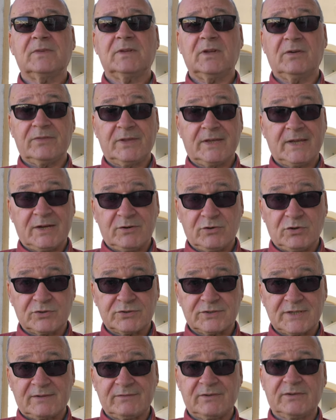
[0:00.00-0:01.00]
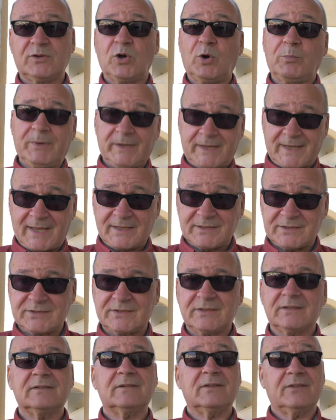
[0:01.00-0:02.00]
of the Hero 7 up
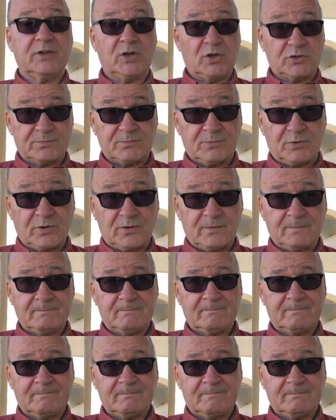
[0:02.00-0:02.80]
against the Osmo.